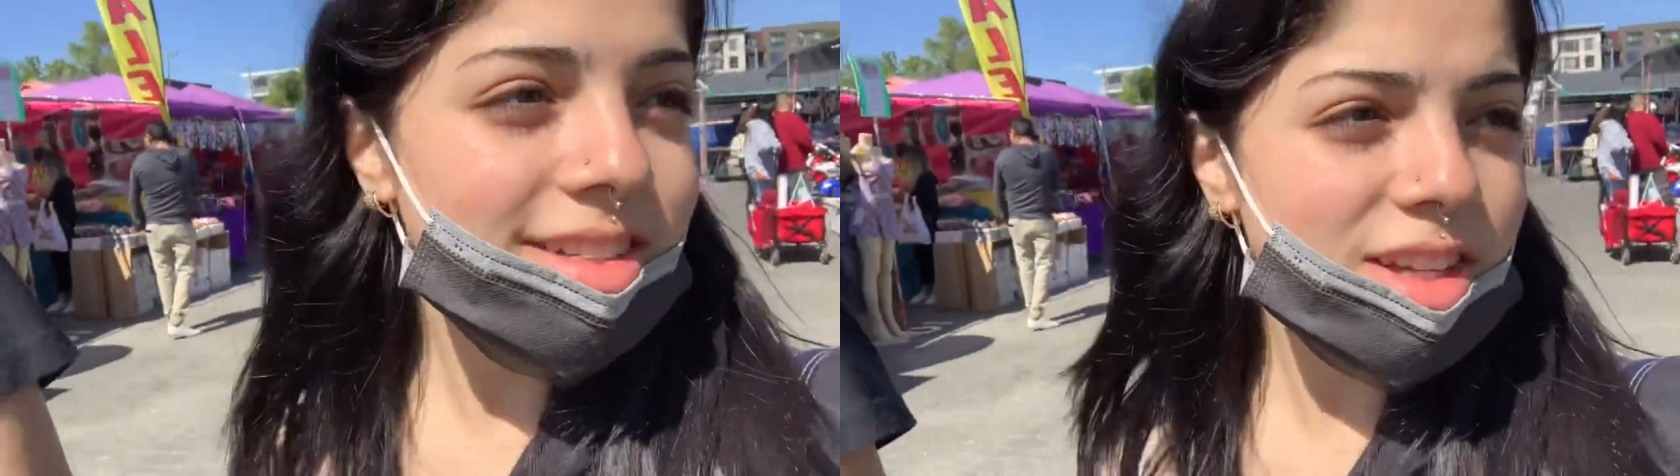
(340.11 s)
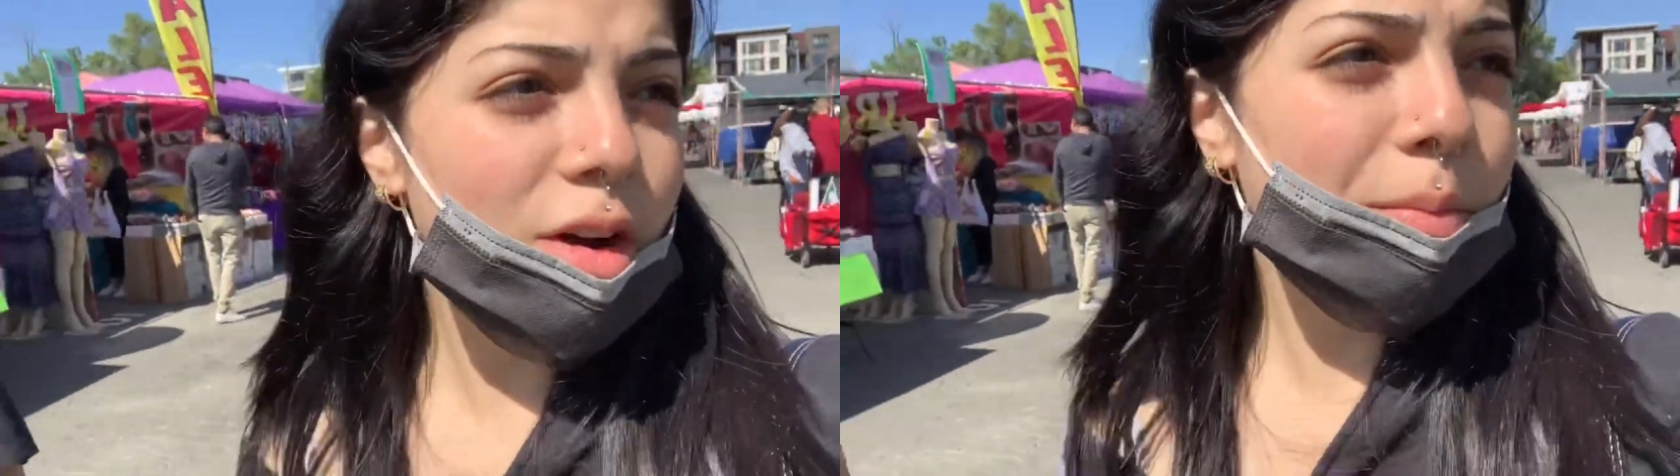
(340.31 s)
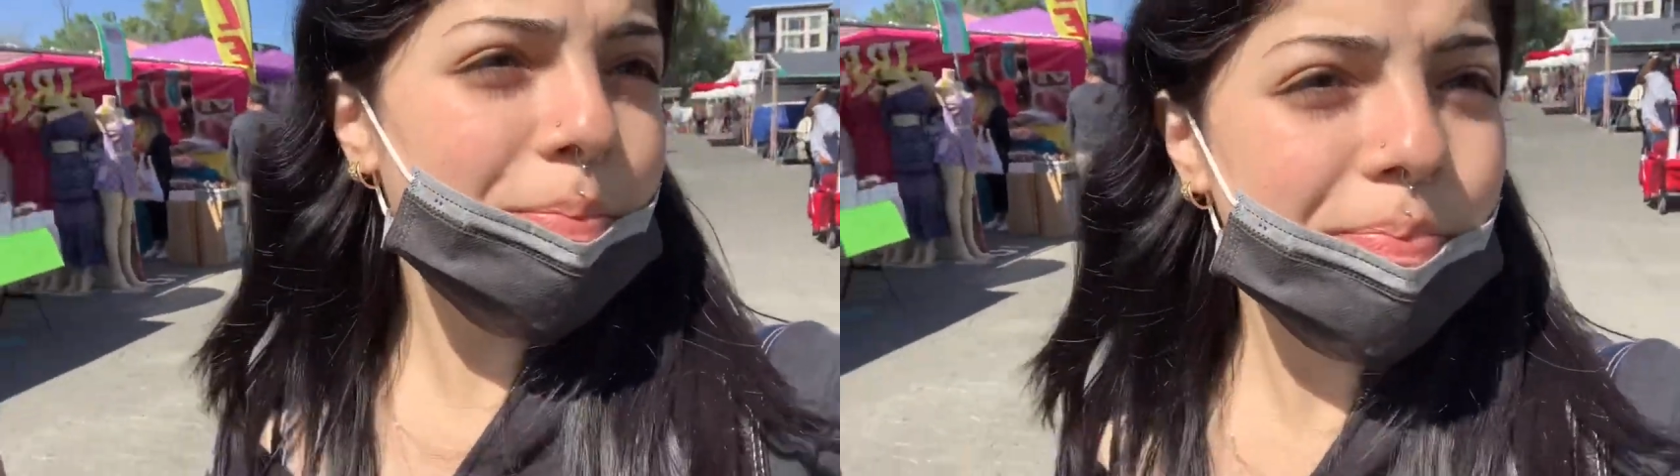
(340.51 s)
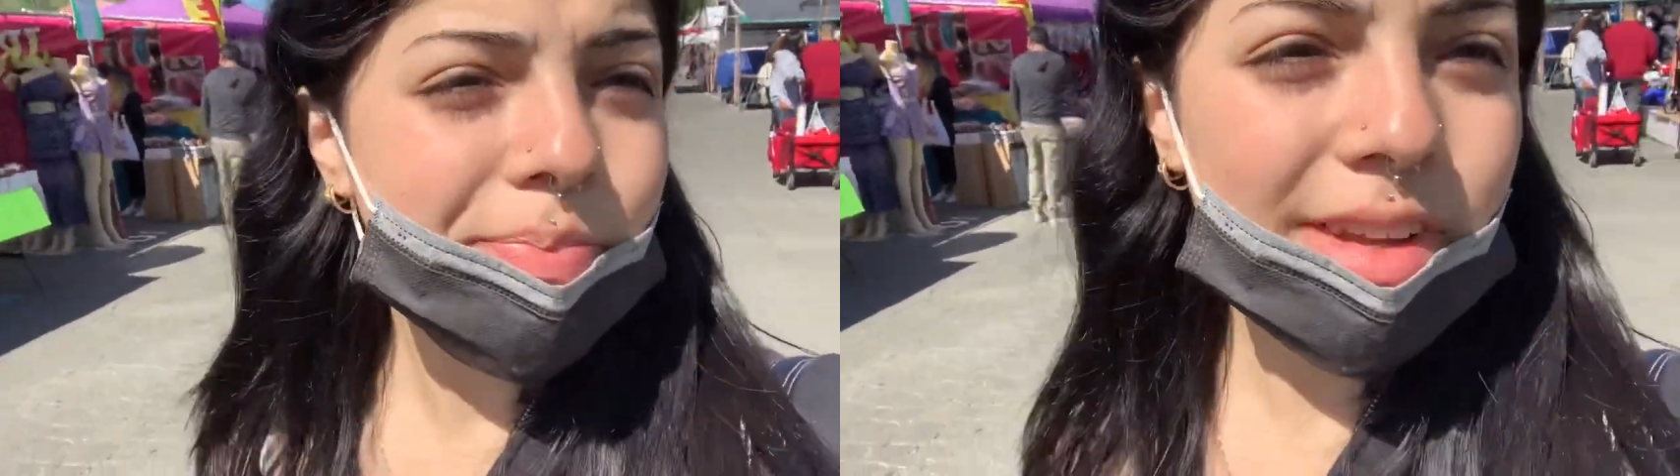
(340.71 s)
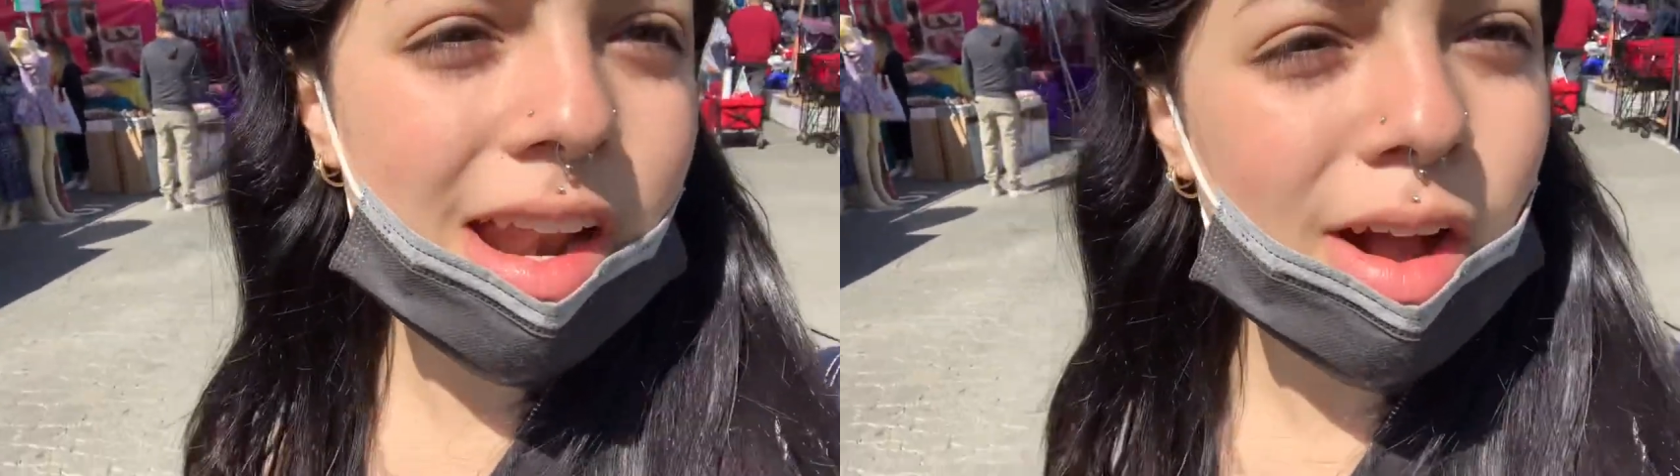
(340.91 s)
So
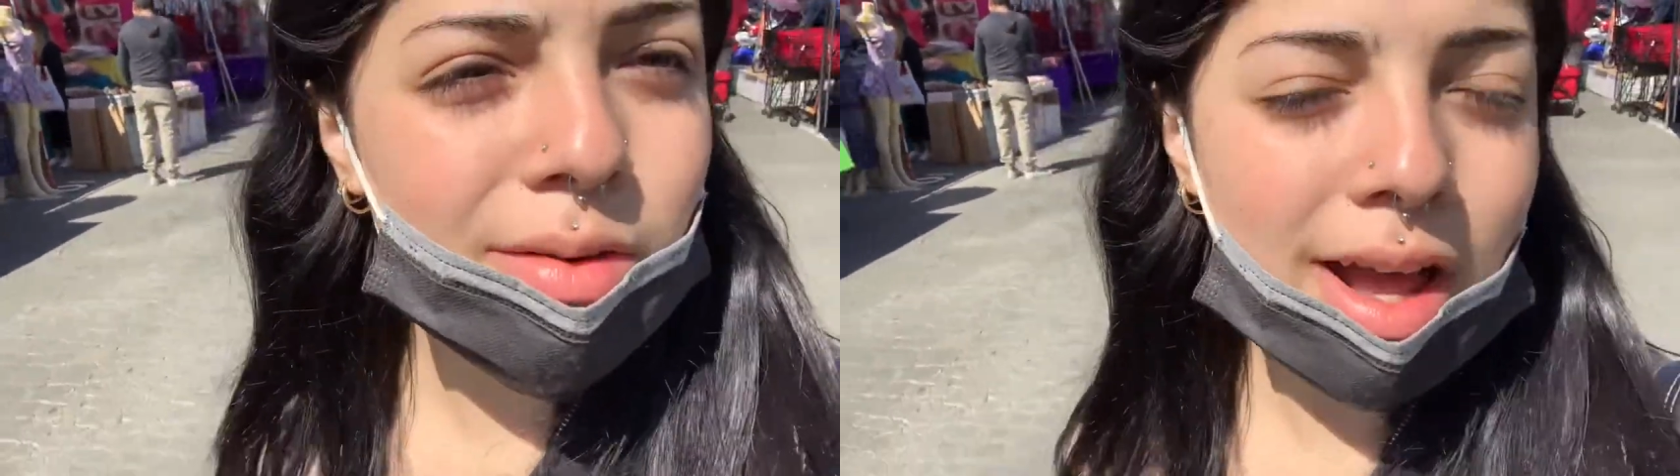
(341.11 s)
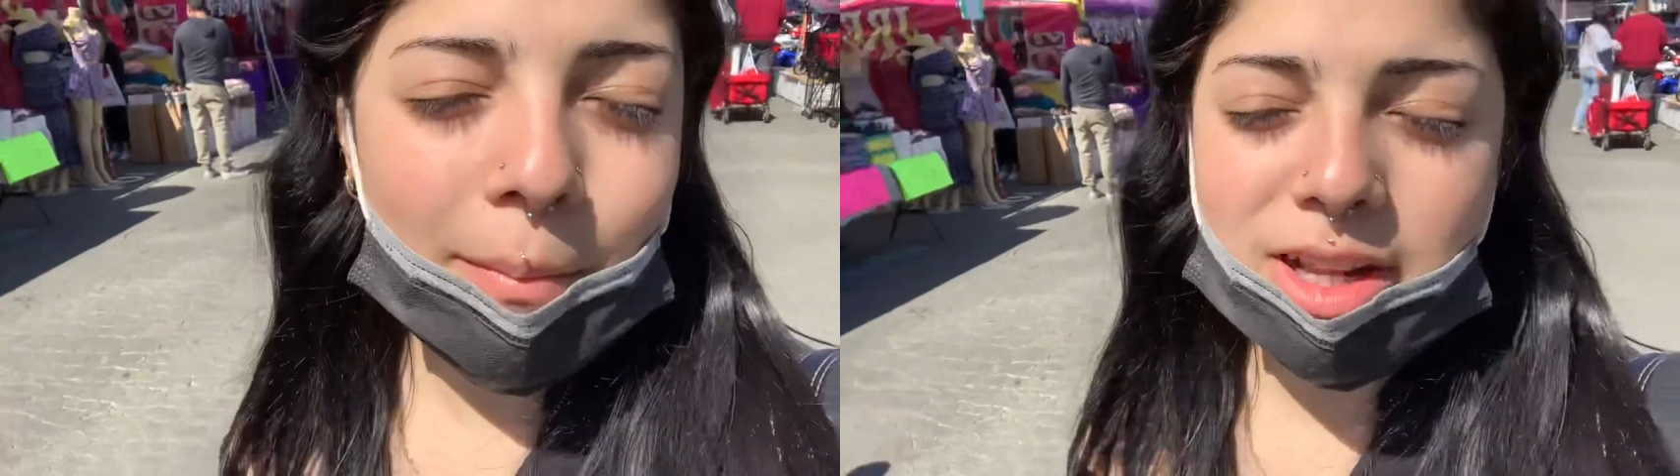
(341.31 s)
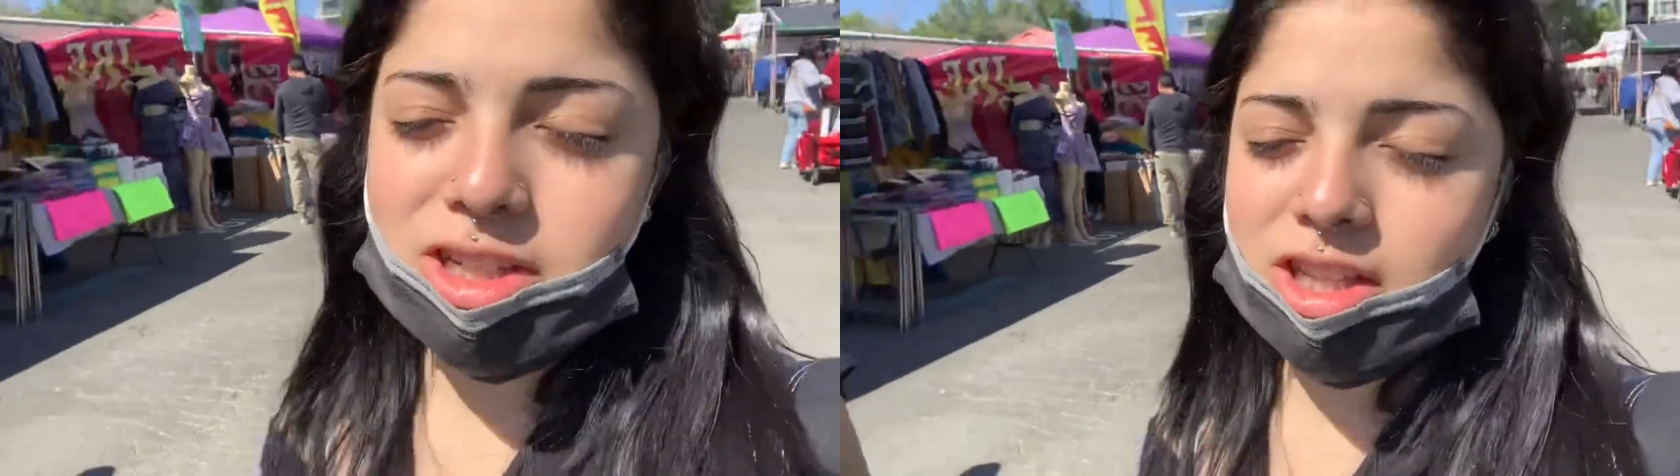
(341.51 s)
you know, not much